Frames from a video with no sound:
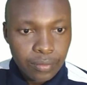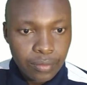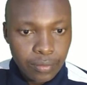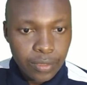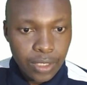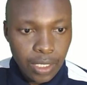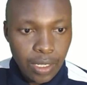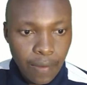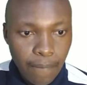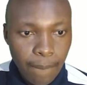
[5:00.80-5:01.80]

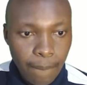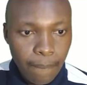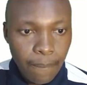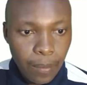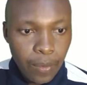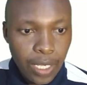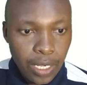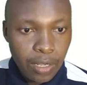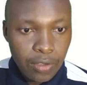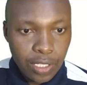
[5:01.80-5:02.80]
We can
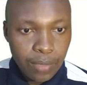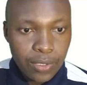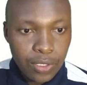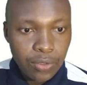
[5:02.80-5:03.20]
now substitute